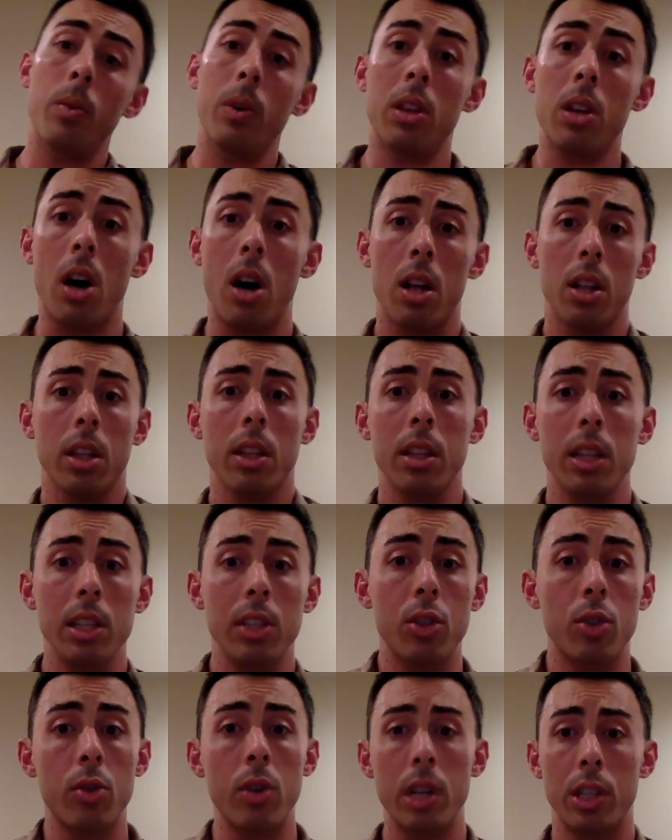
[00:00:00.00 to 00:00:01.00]
with all of these
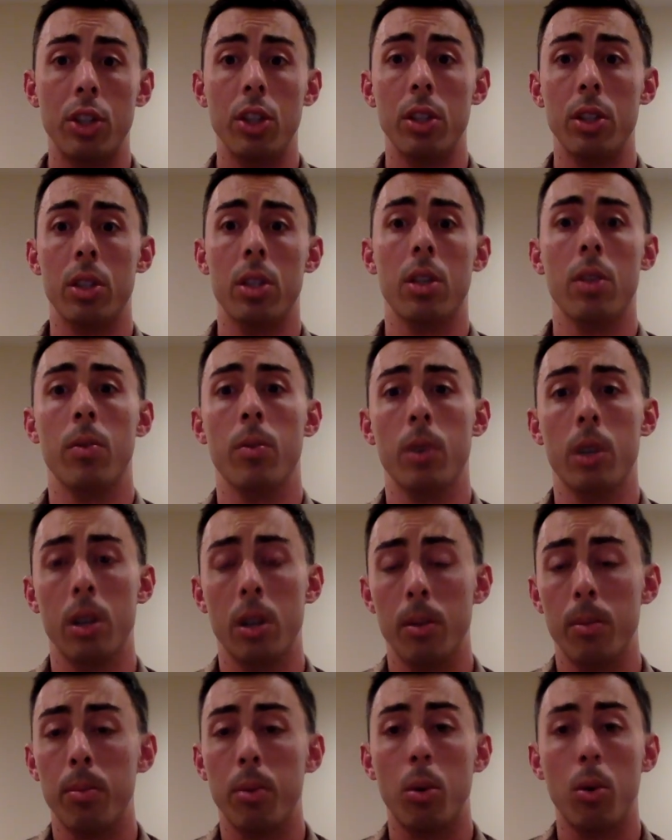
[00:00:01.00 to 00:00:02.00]
stretches, we're
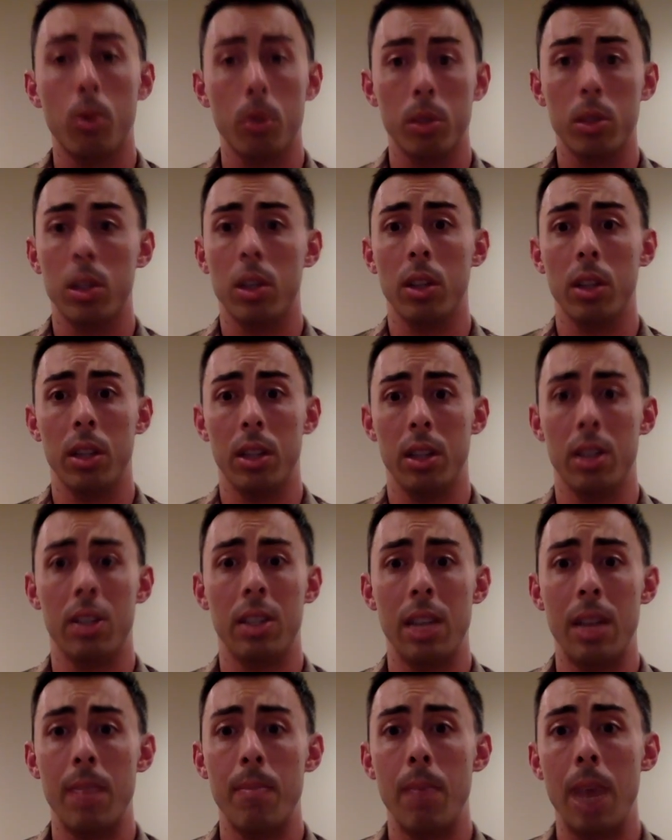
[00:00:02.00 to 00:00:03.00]
going to pull till there's
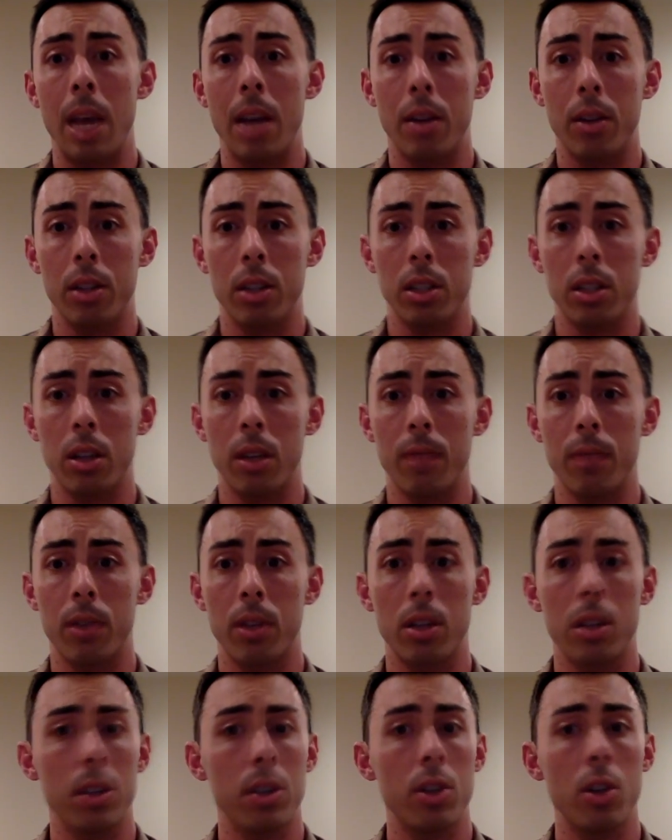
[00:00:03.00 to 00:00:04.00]
a mild
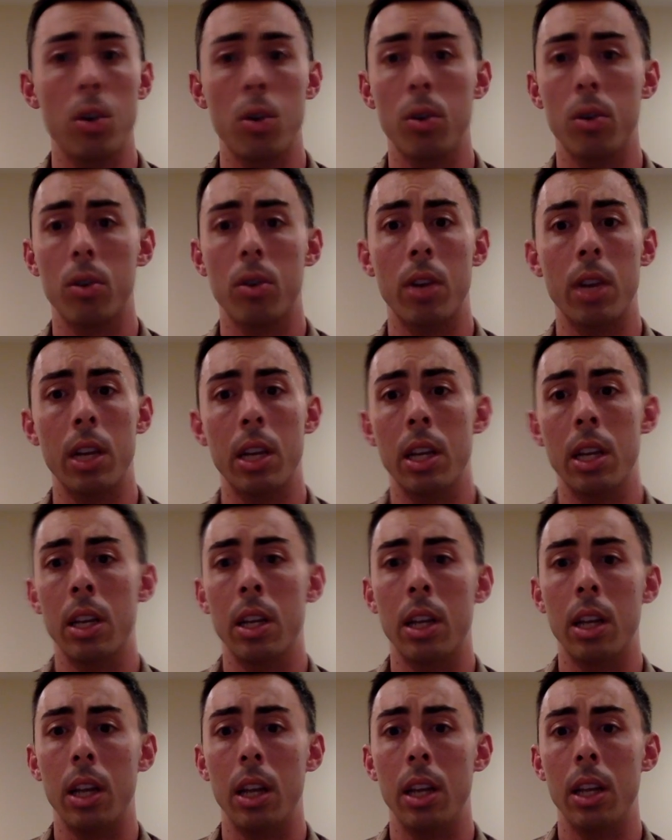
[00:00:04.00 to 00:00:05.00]
discomfort. Don't crank into
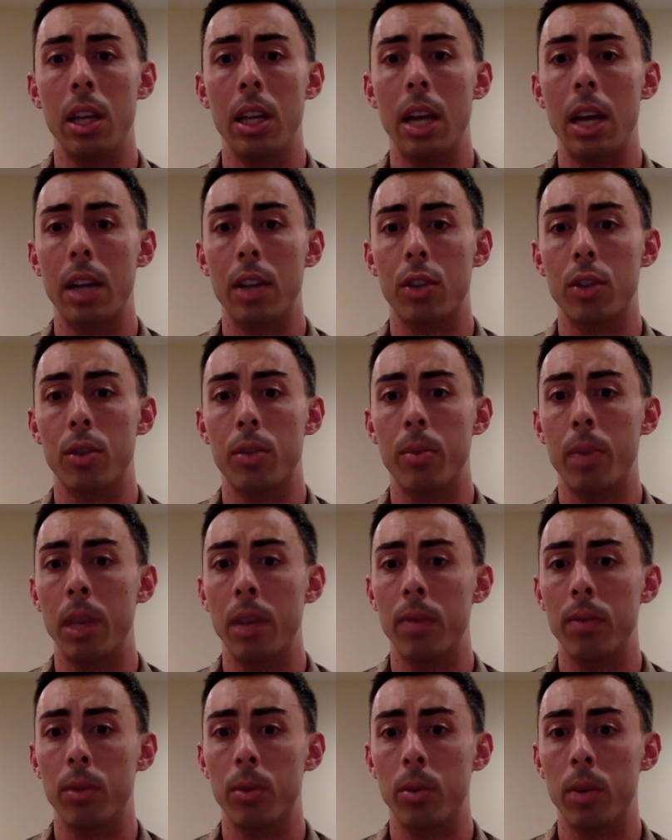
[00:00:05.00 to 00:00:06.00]
any extra
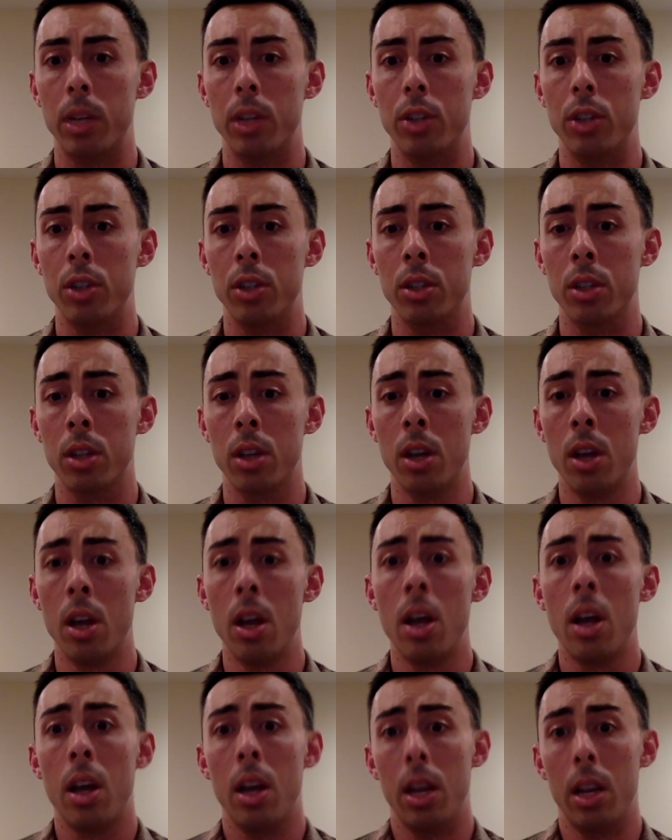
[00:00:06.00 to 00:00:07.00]
painful ranges.
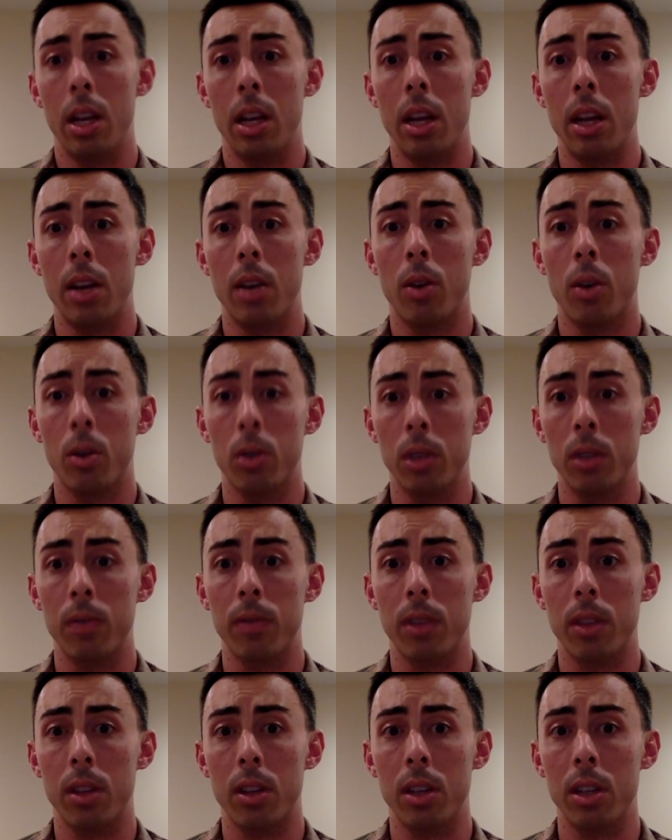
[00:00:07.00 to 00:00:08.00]
And again, holding for
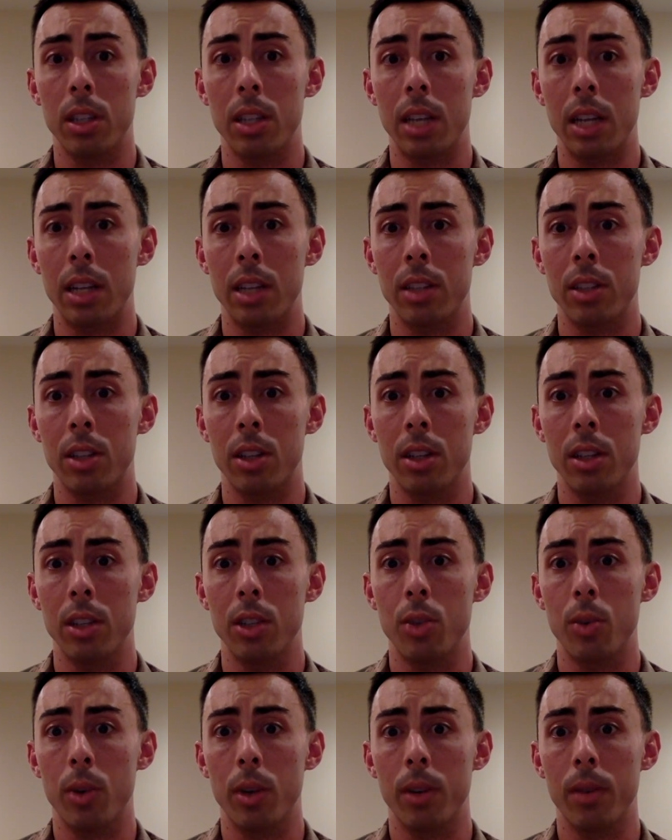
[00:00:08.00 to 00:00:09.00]
30 seconds on
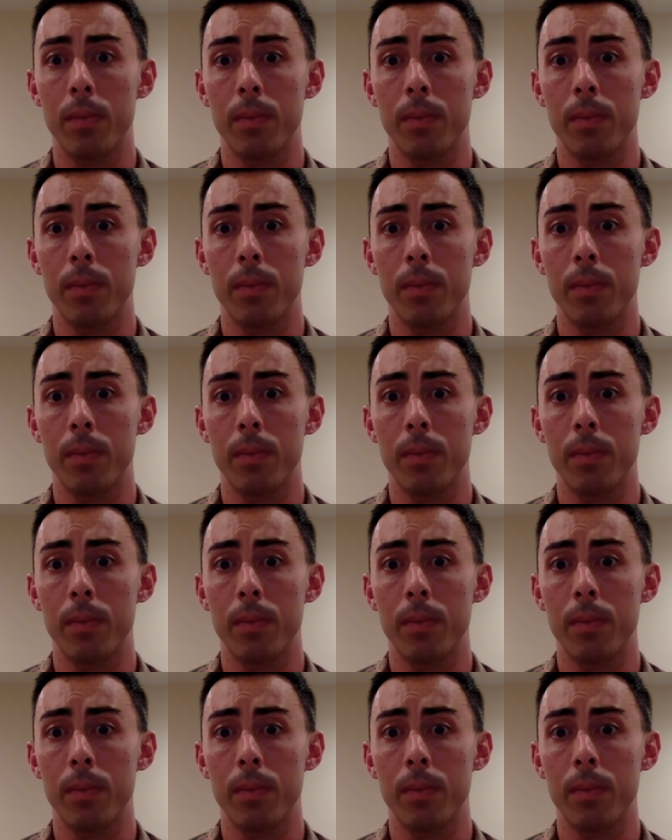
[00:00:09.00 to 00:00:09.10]
each one.